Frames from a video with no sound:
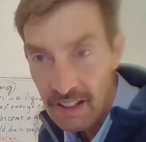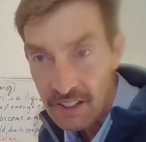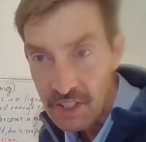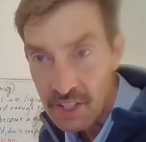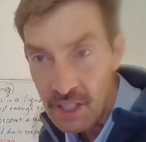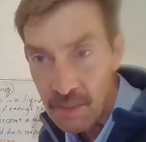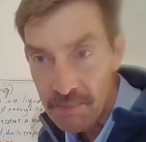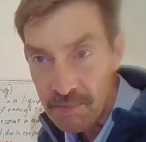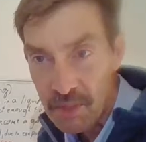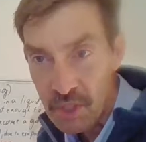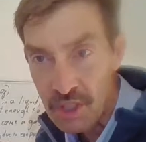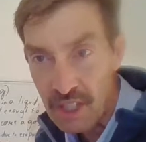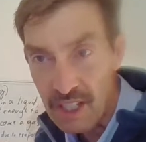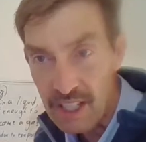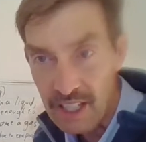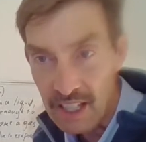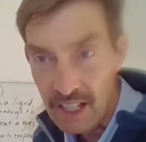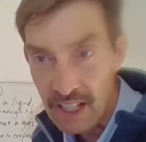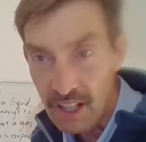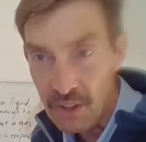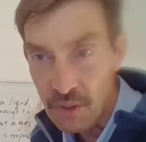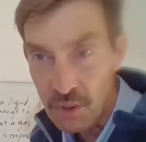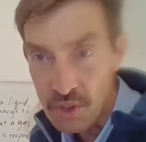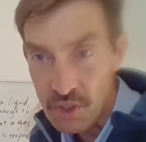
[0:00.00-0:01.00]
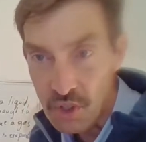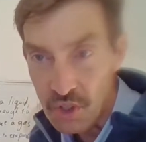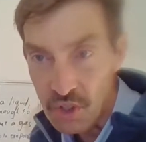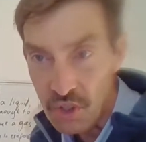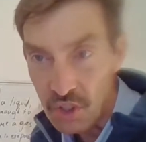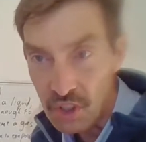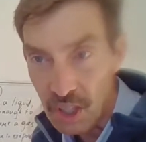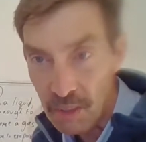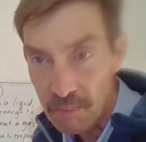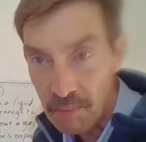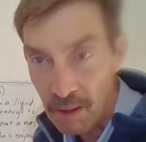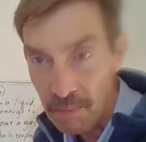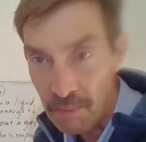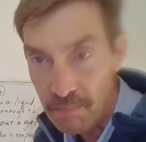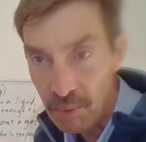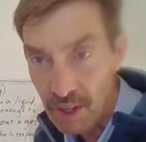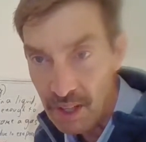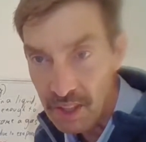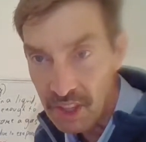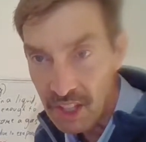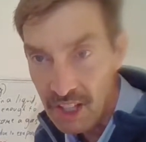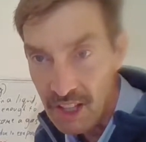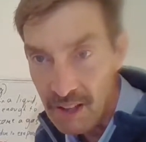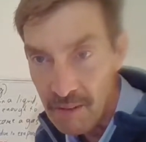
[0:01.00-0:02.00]
See if there's any others that you come up
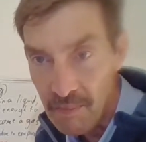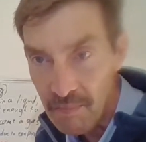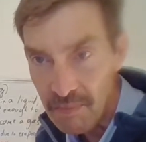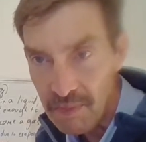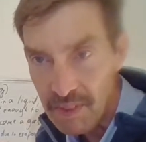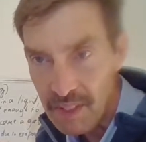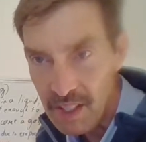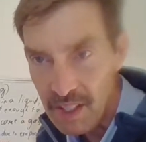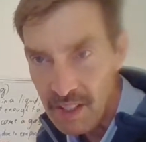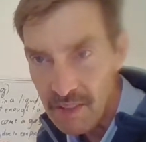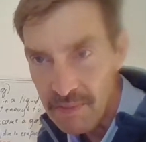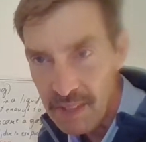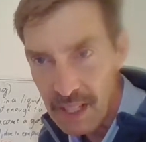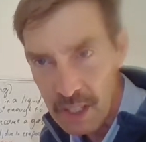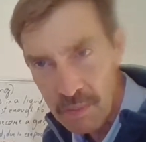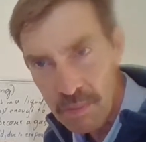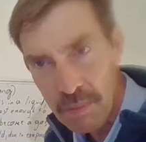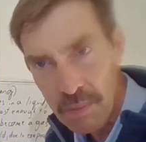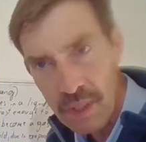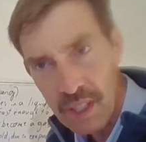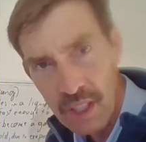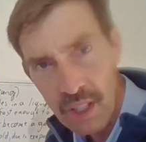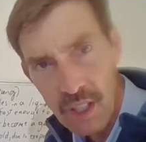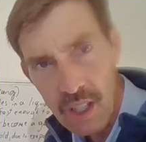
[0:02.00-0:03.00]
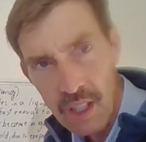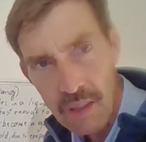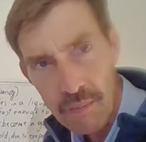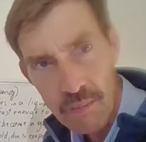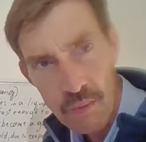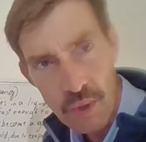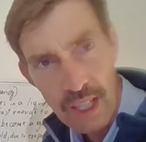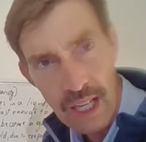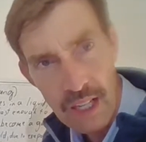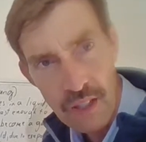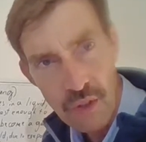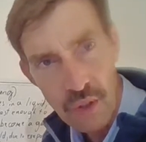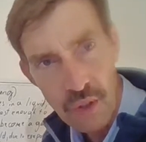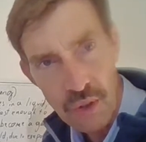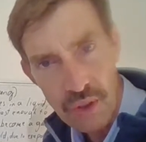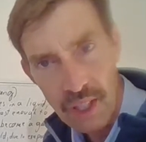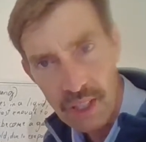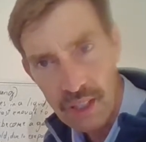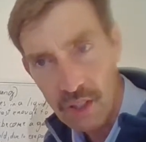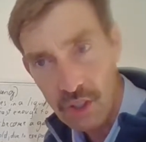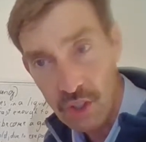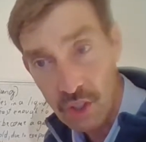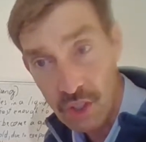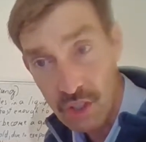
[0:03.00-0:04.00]
with. That's pretty good. You guys are
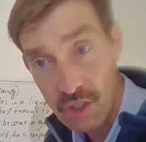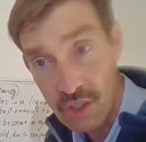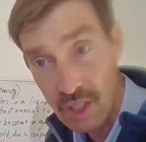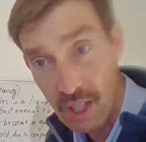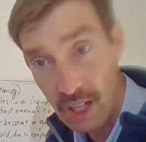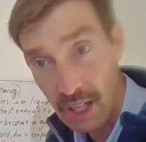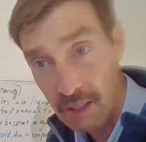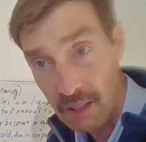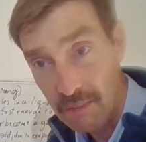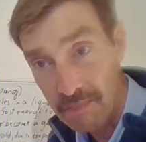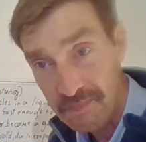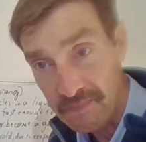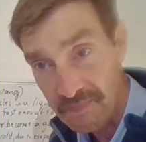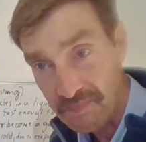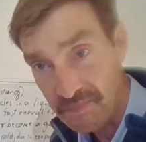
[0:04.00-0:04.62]
thinking good today.